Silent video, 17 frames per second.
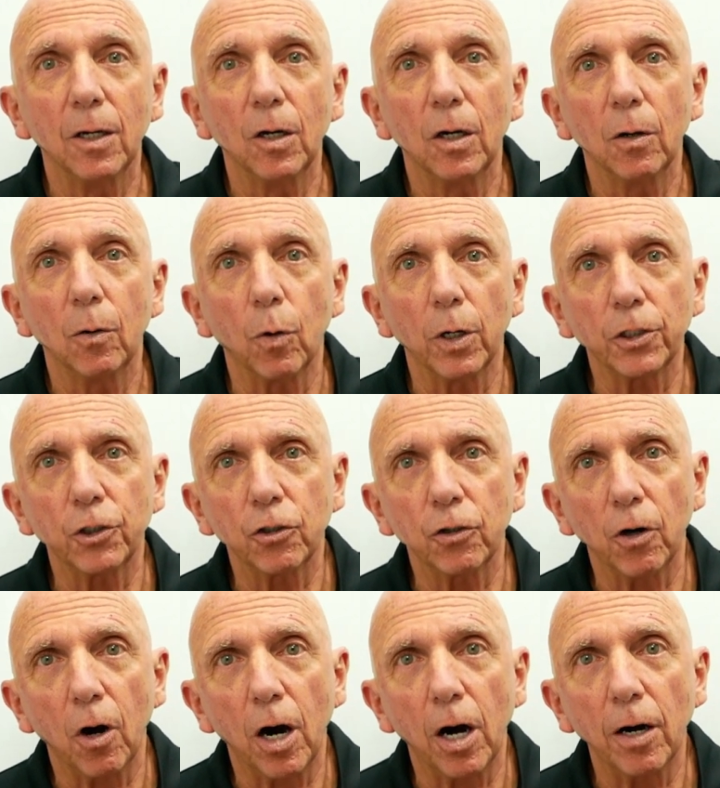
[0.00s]
What you're
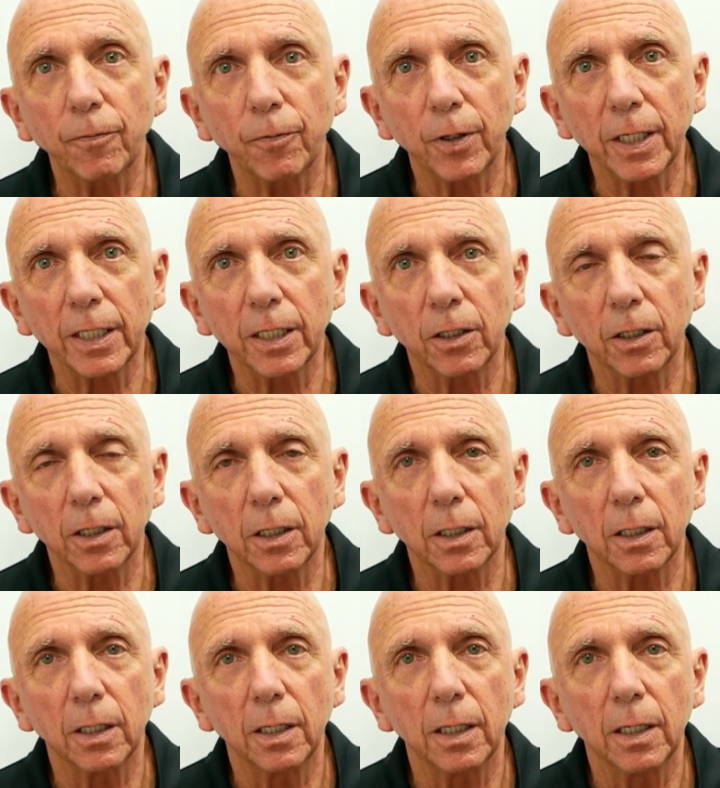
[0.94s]
offering her
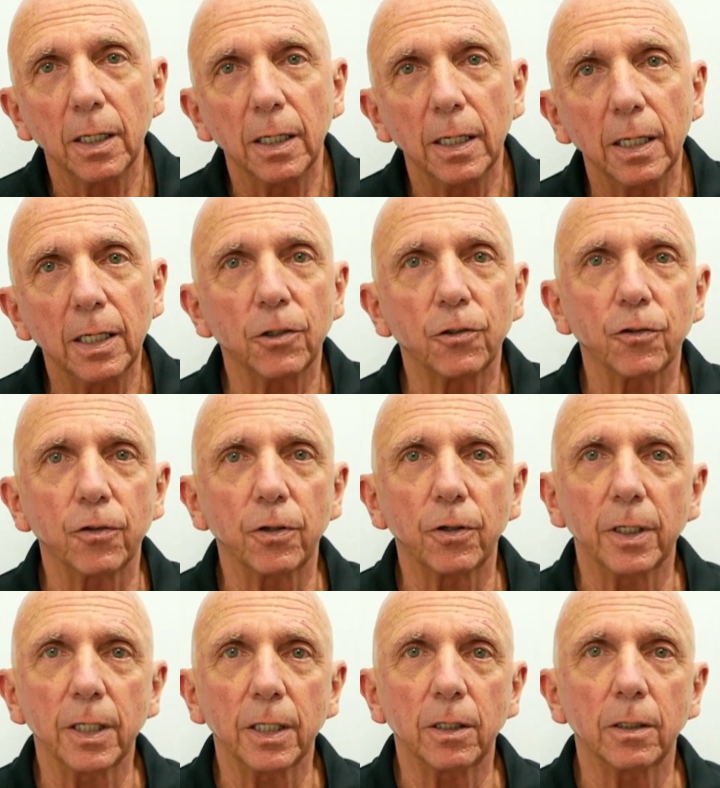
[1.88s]
is
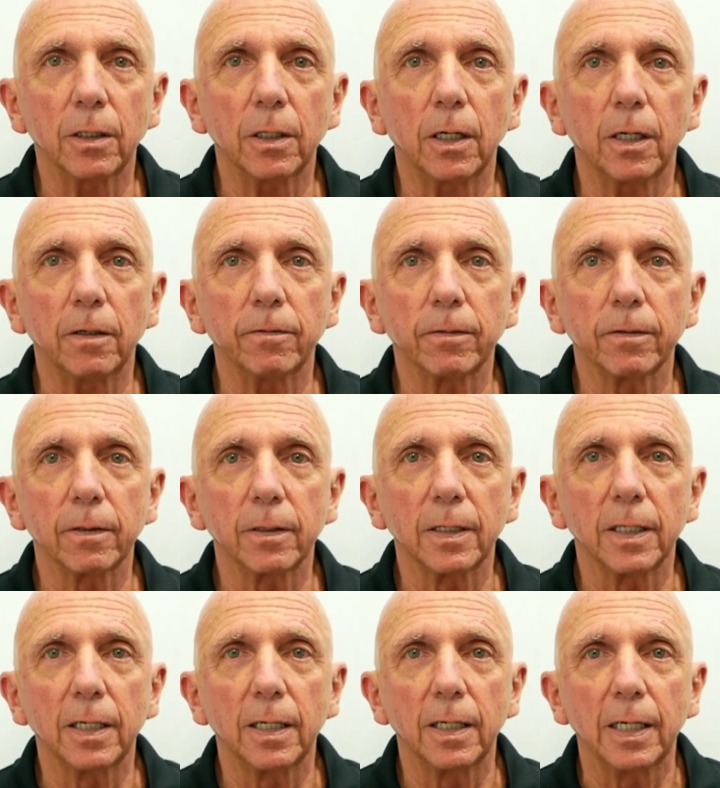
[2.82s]
turning her off.
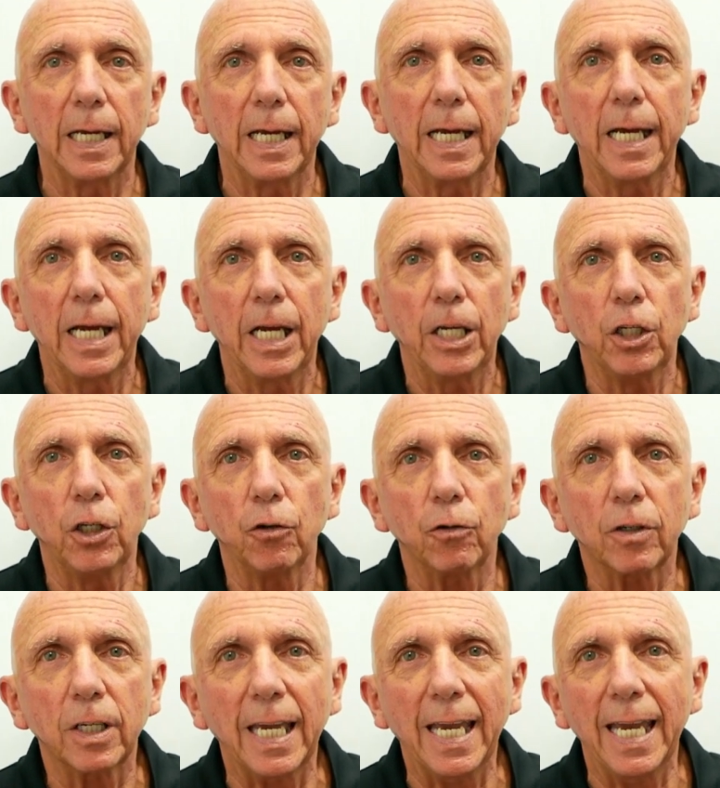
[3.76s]
You
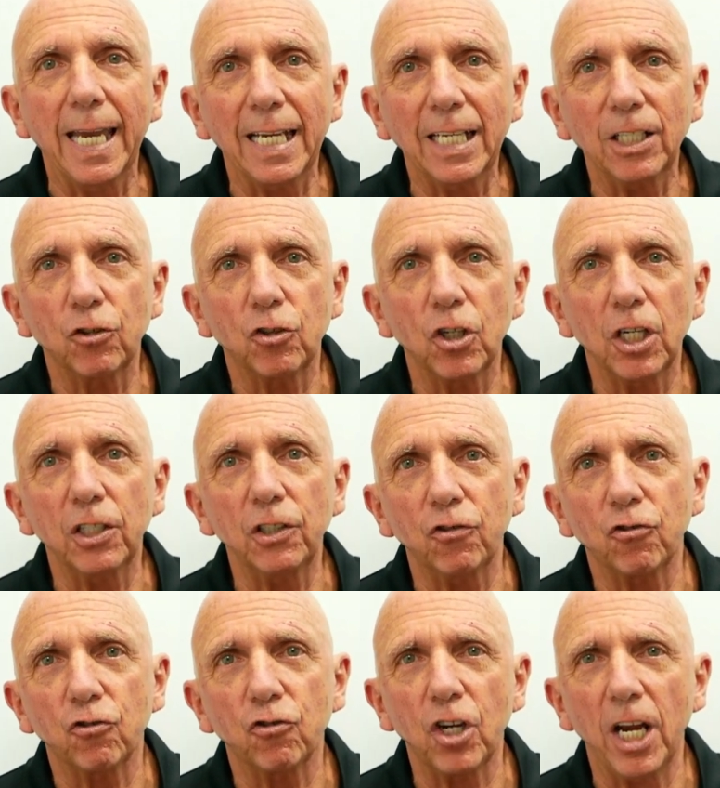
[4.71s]
can't just
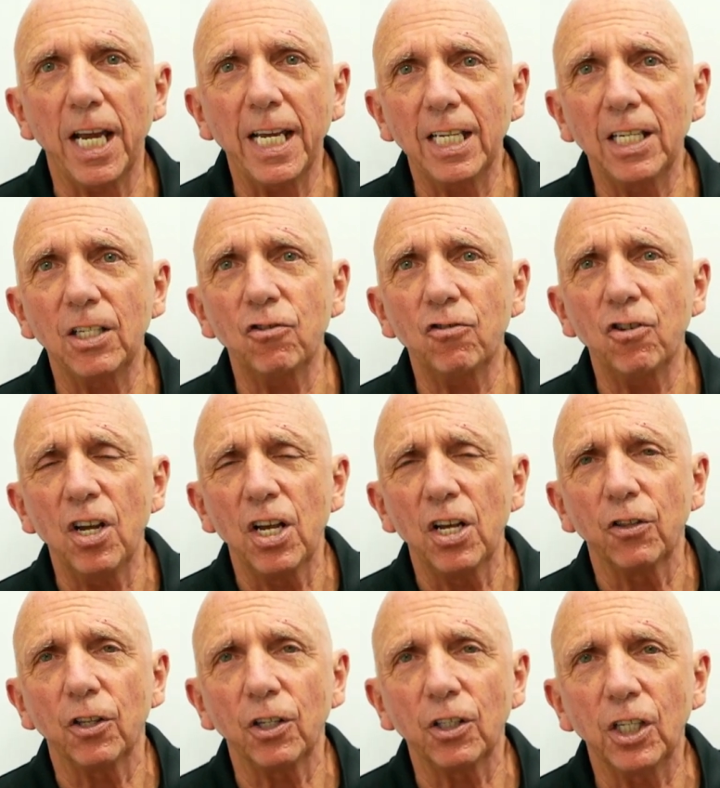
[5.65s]
change
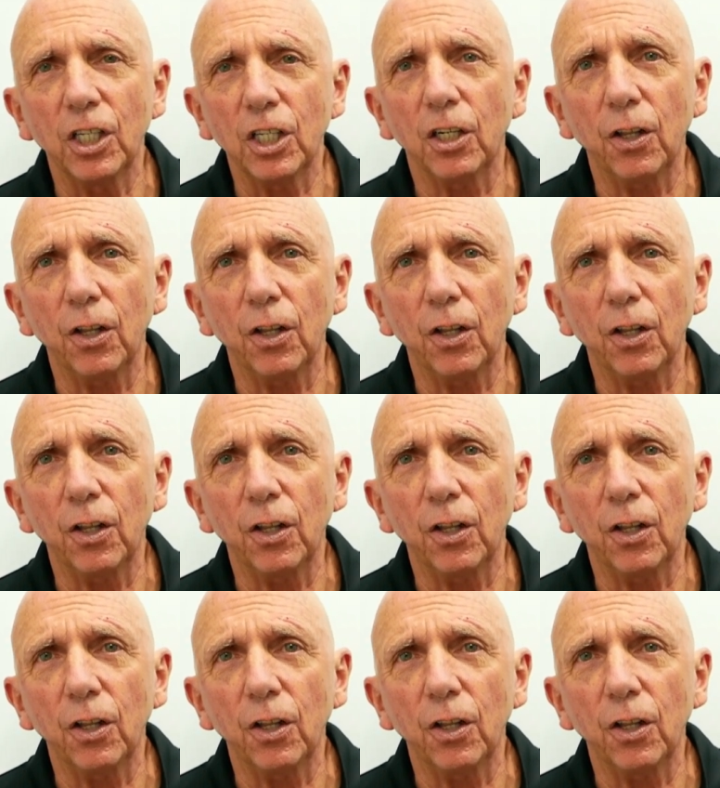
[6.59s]
the little